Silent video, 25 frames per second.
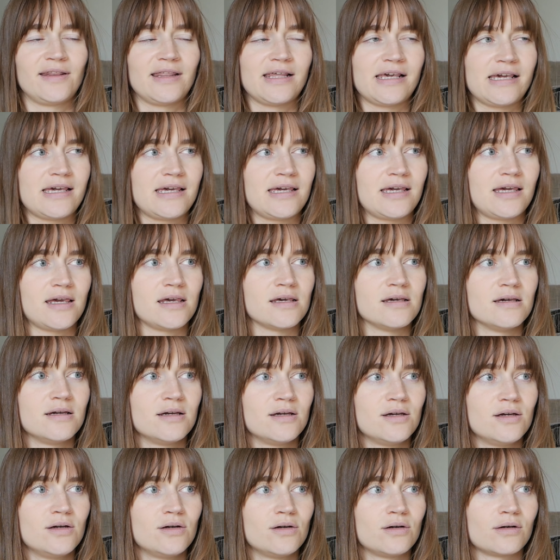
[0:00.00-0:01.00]
the
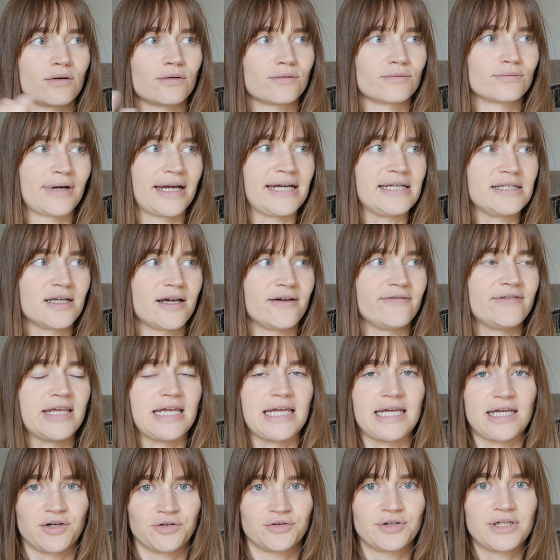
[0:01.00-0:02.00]
rate of the
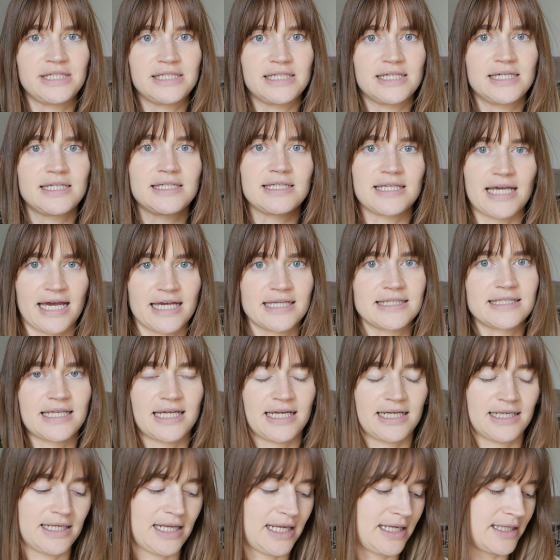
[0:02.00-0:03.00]
increases as they
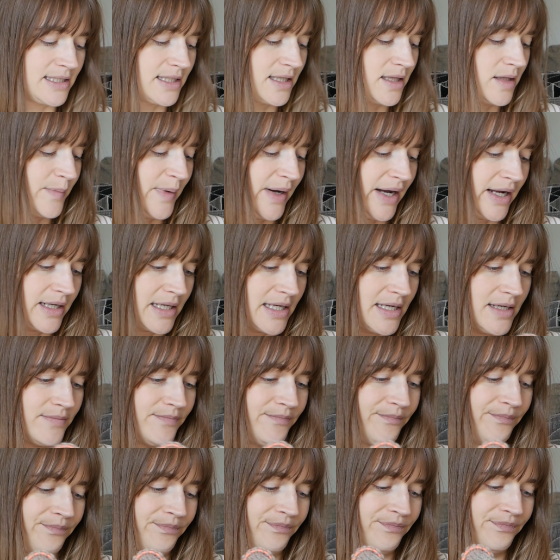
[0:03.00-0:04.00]
knit the body.
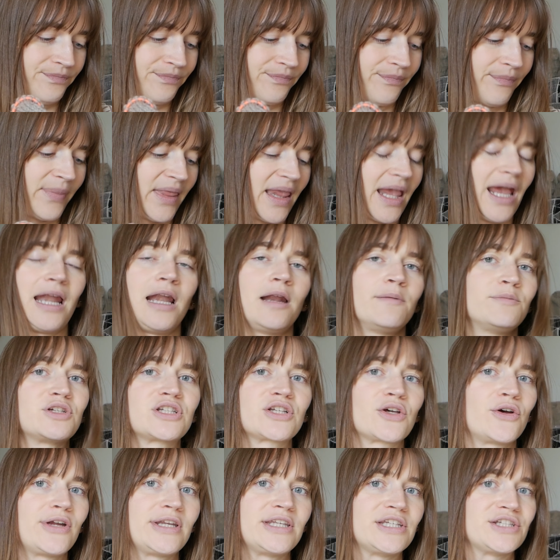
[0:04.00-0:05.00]
And I'm just
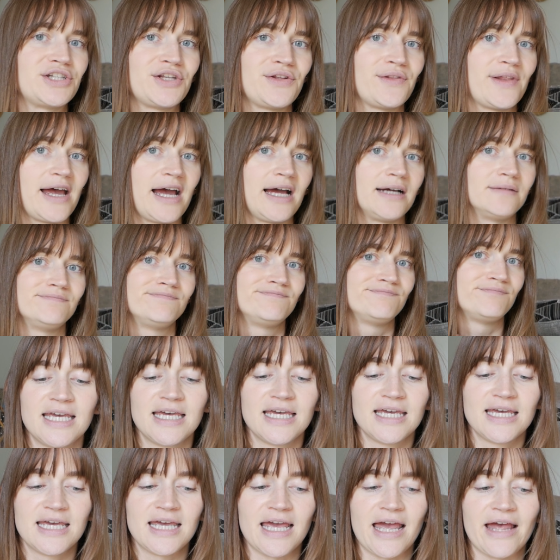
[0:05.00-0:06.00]
going to do that.
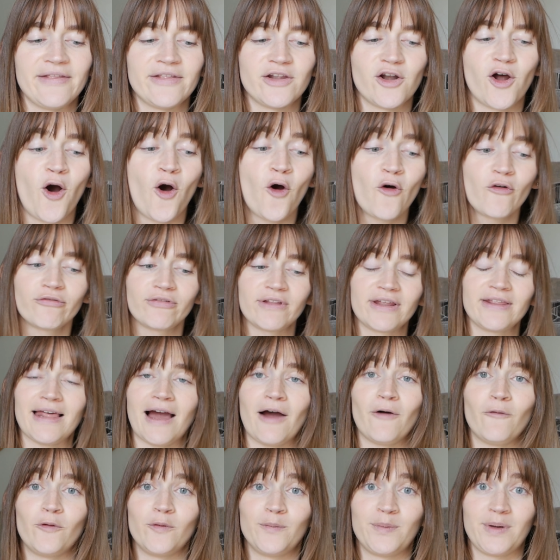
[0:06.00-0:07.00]
And then hopefully
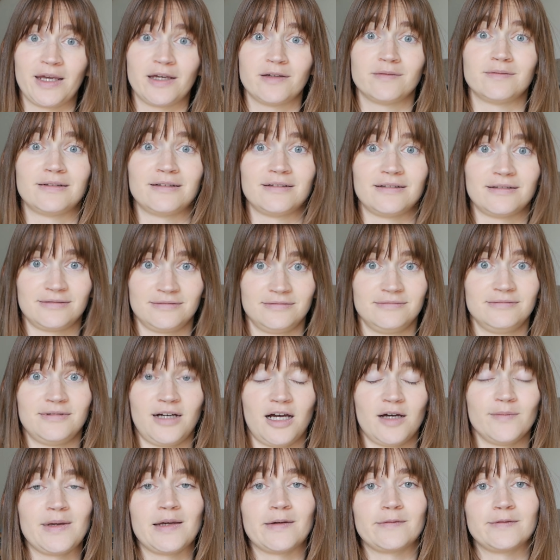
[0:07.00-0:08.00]
that will
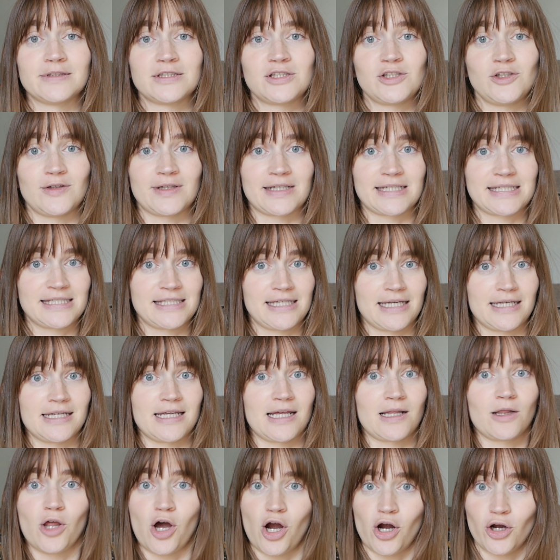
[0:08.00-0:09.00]
I'll be able to extend
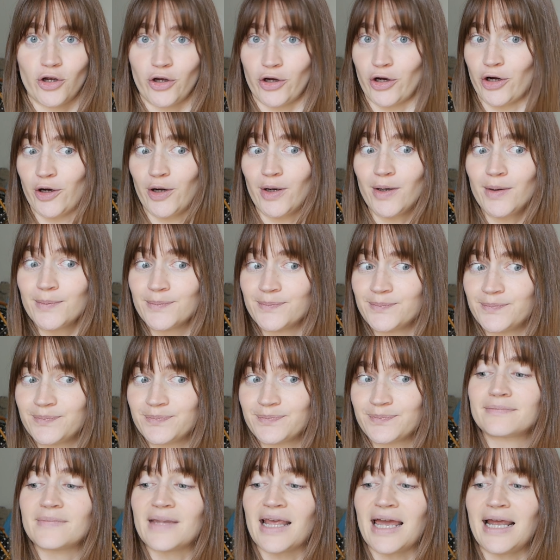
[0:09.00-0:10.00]
it longer.
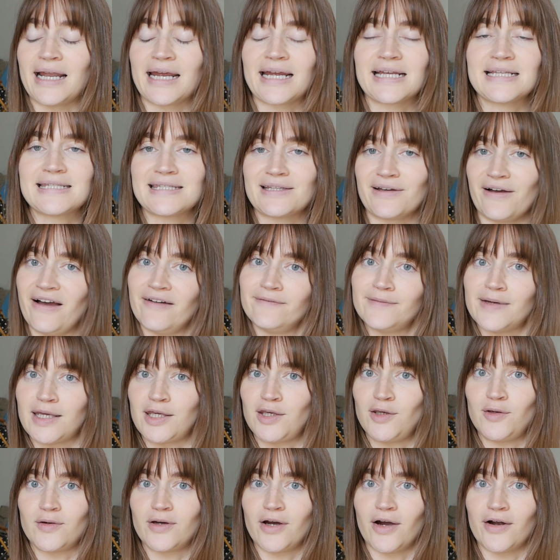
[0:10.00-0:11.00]
And I can still have my
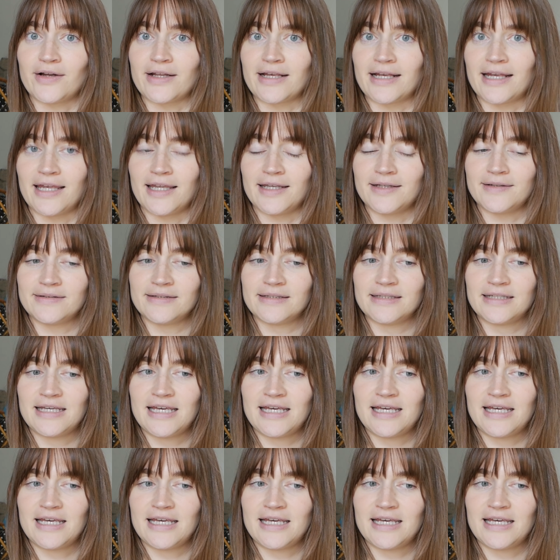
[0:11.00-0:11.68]
cute cardigan.